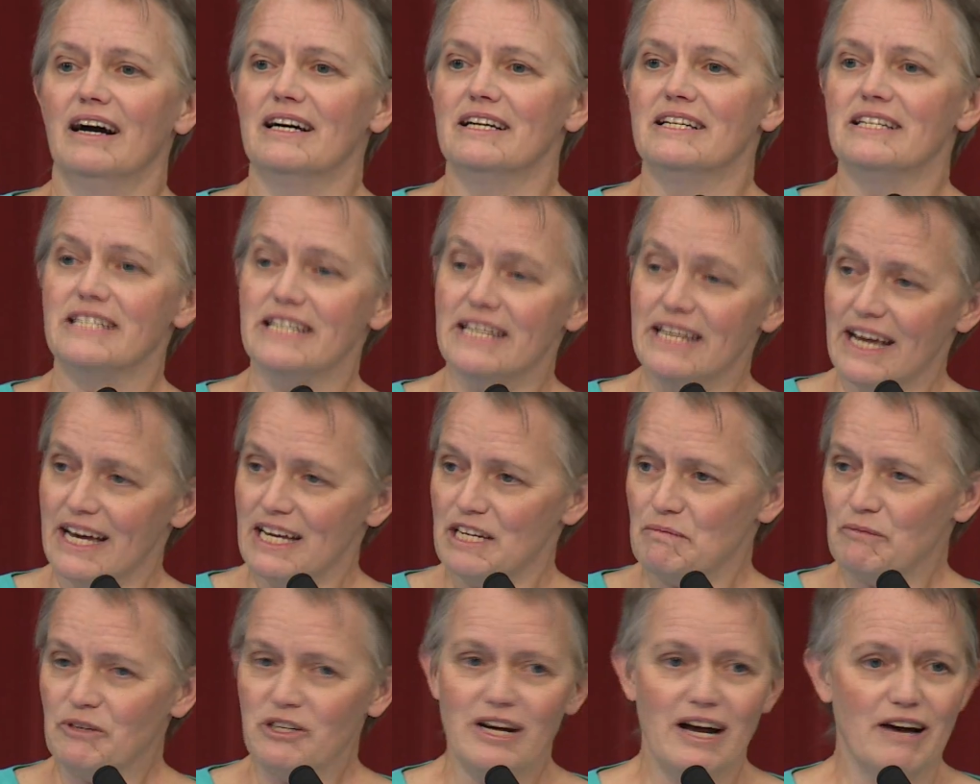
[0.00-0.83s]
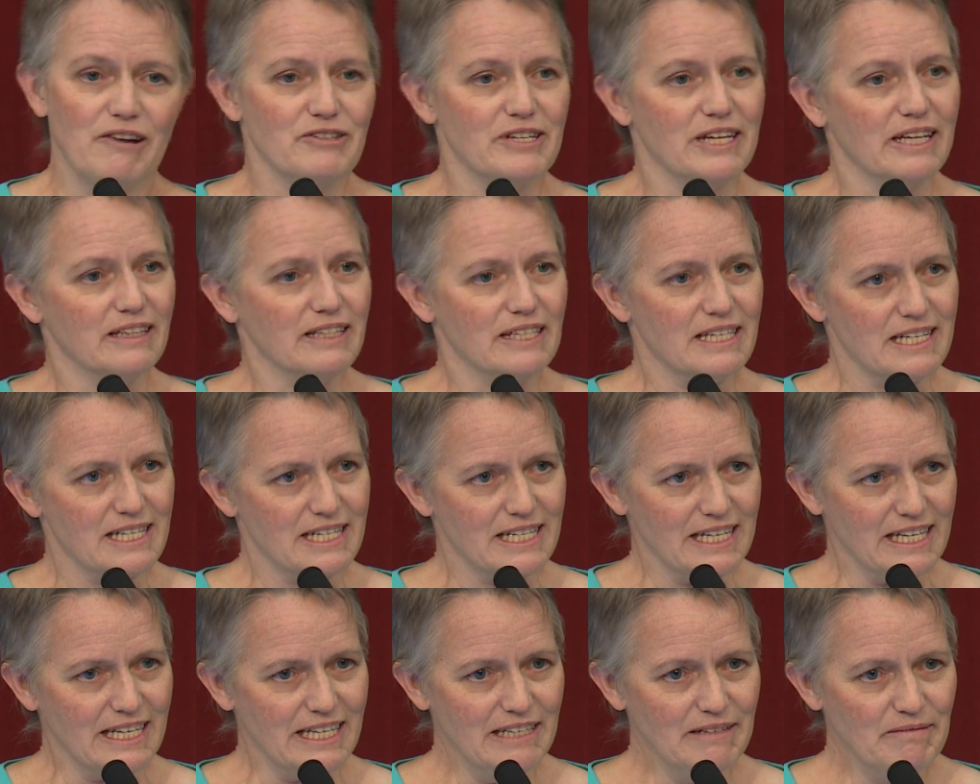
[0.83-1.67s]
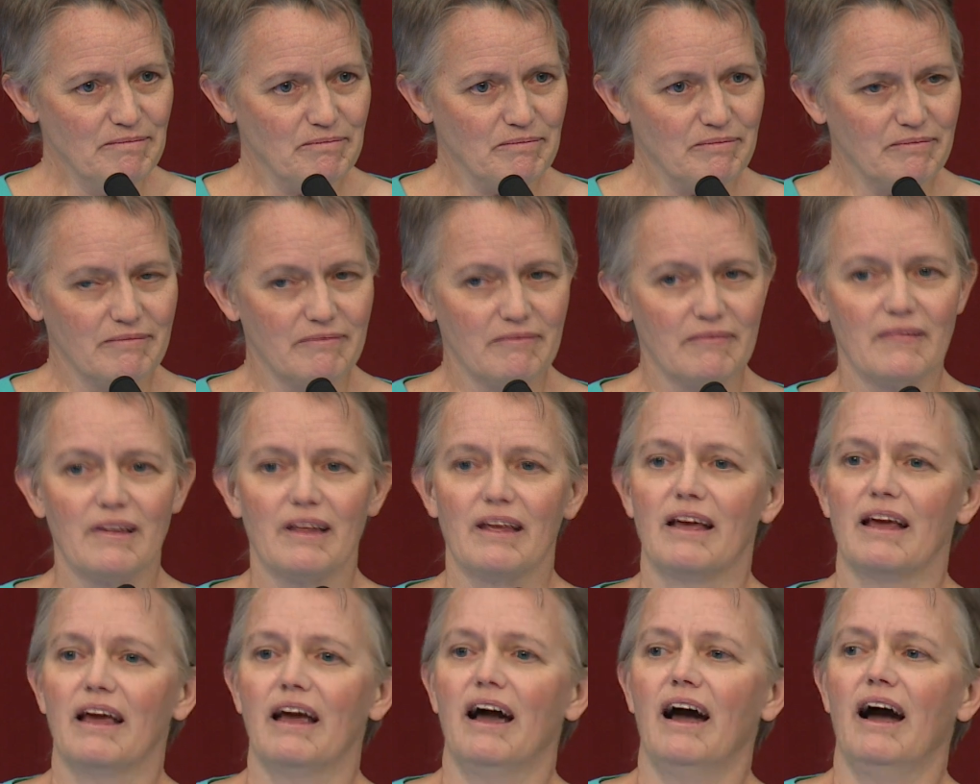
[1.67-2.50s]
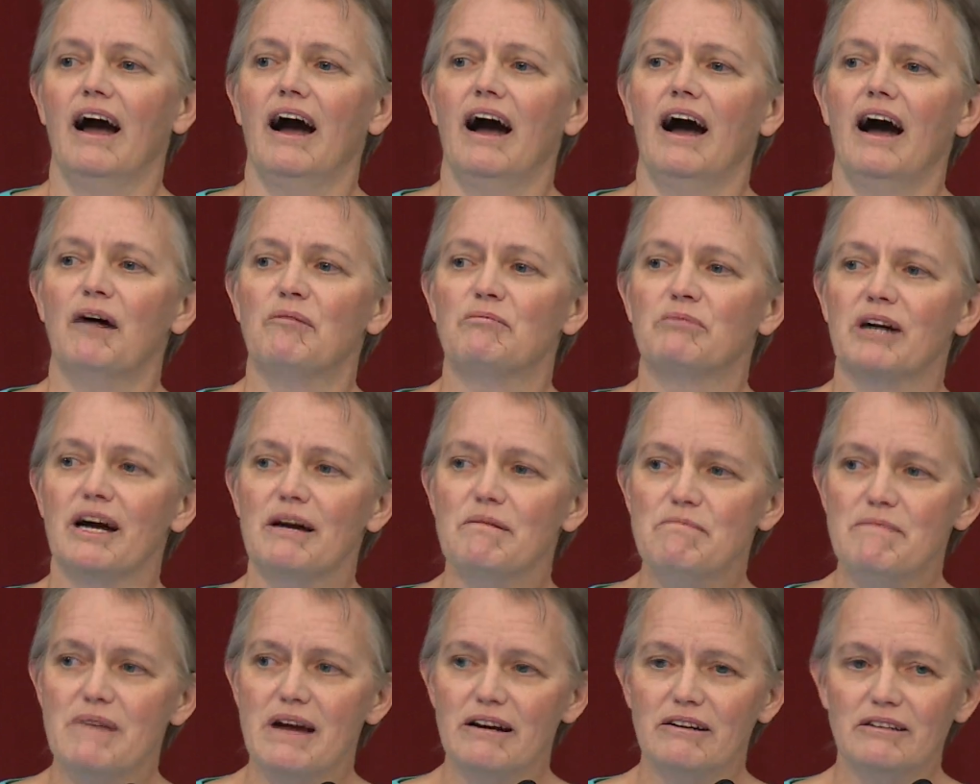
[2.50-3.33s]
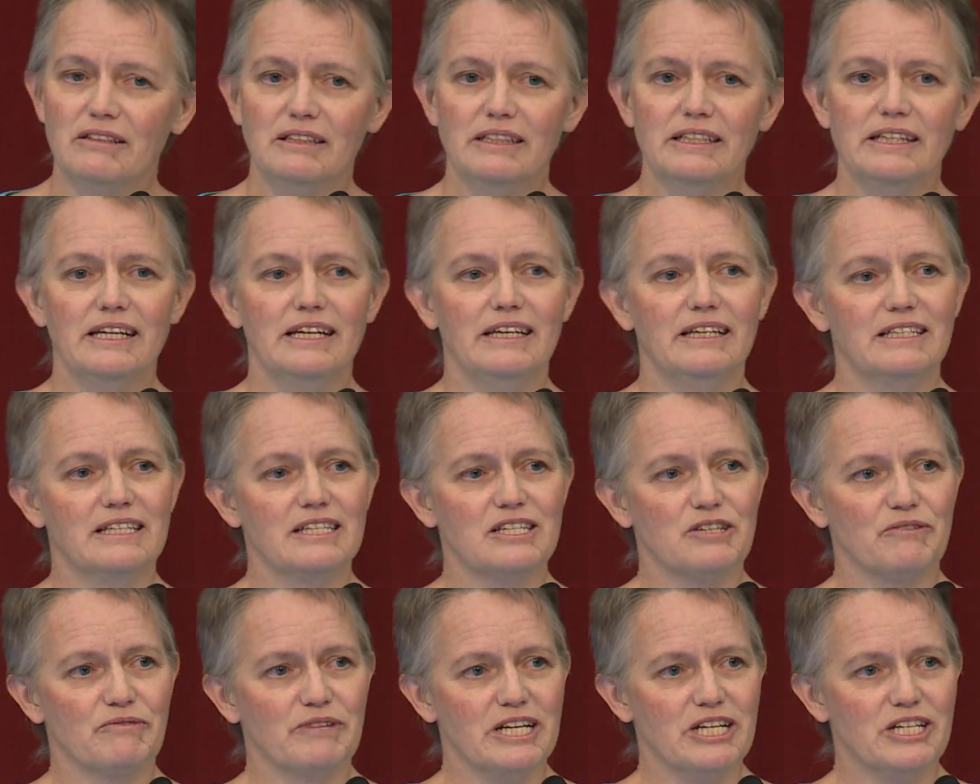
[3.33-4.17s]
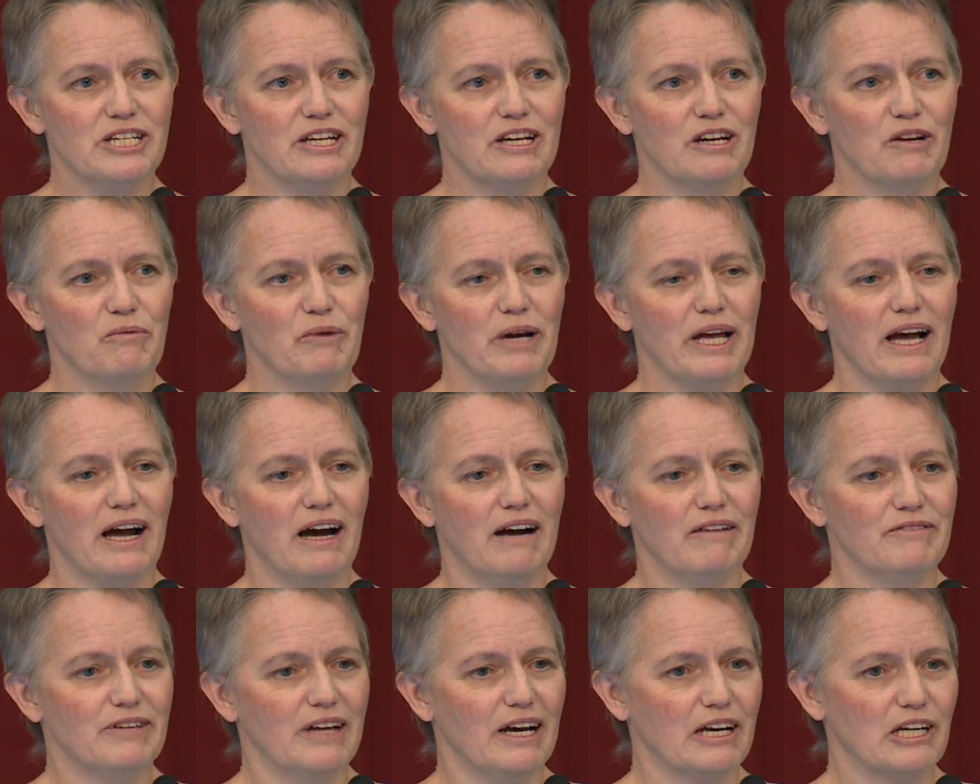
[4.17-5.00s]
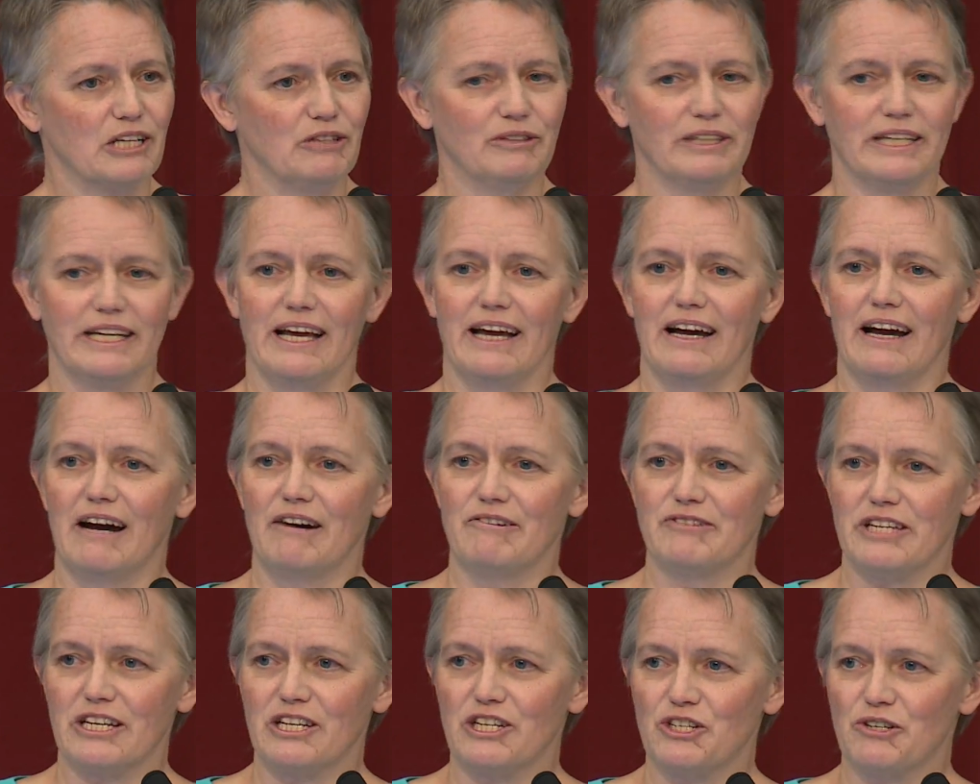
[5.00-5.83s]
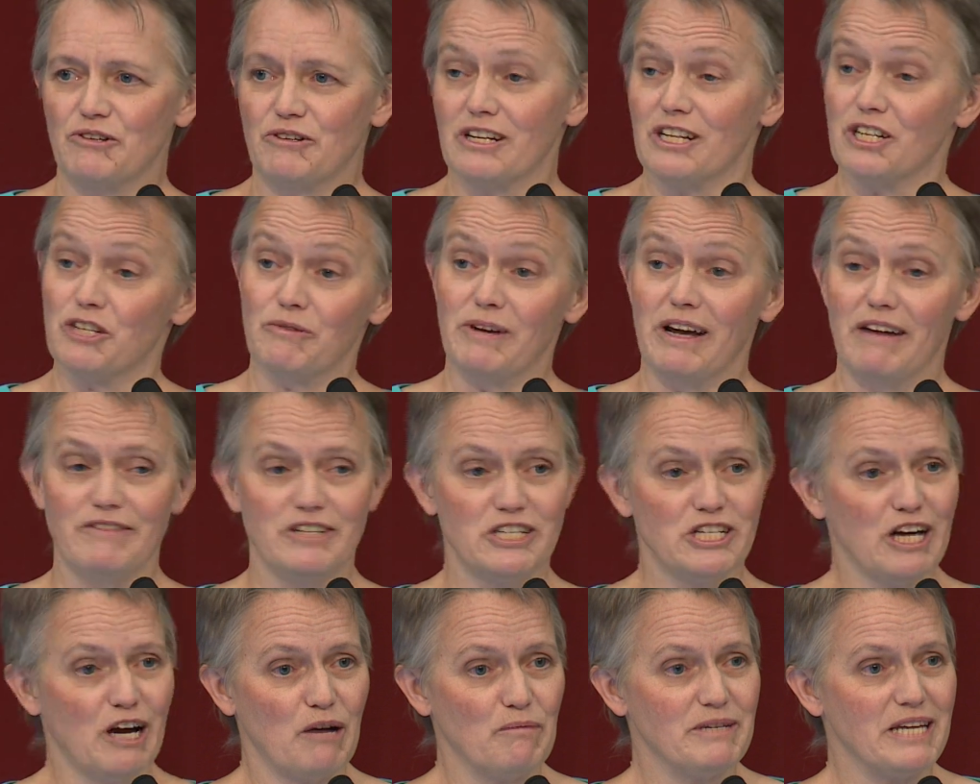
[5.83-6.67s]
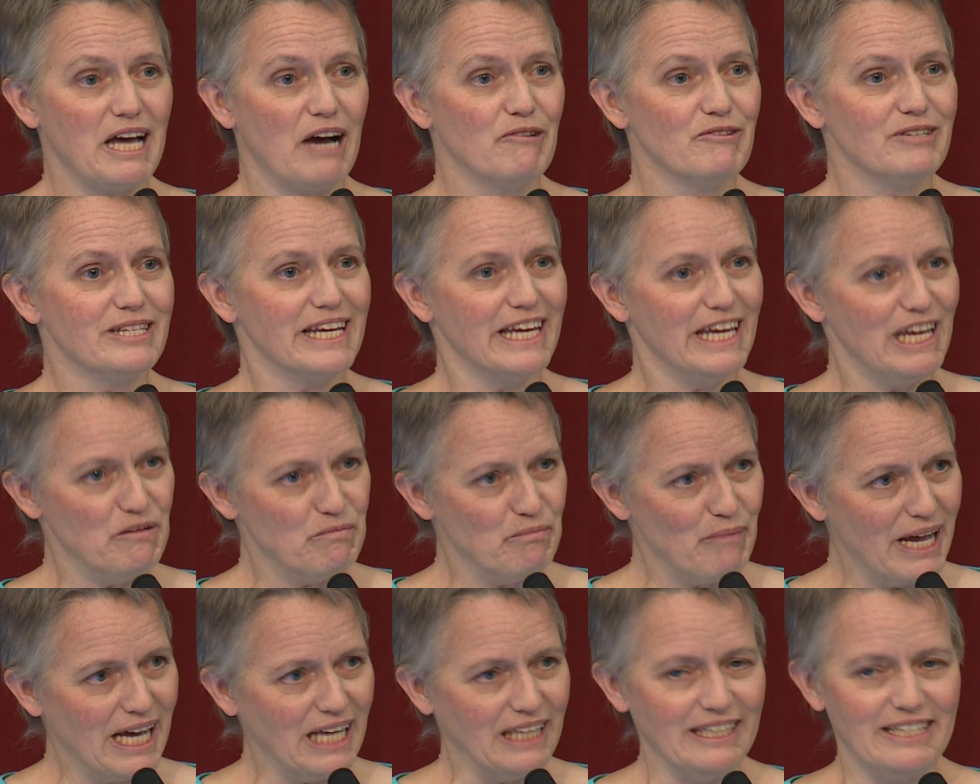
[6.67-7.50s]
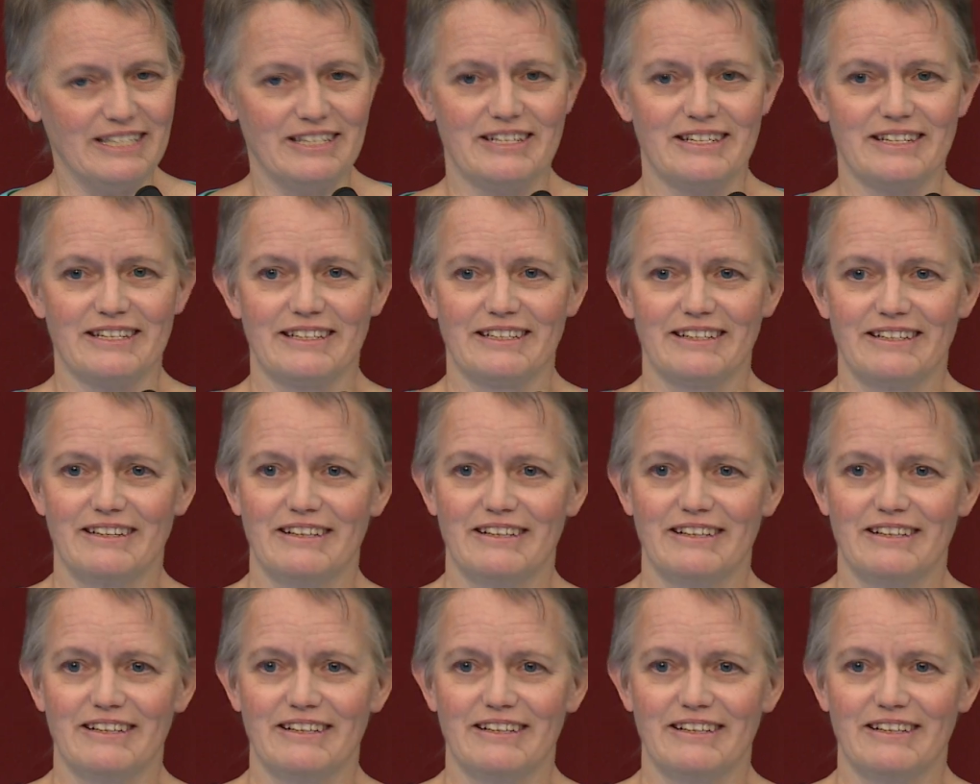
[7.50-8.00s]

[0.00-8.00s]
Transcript: D has more housing than C. Primarily in this region, we have not only a housing shortage, we have a jobs housing imbalance.